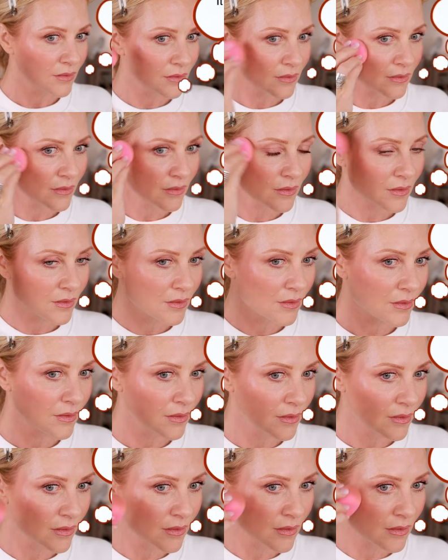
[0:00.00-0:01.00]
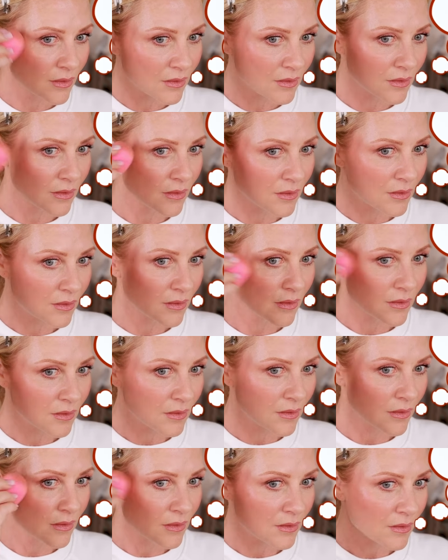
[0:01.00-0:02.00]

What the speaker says: No one is speaking in this clip.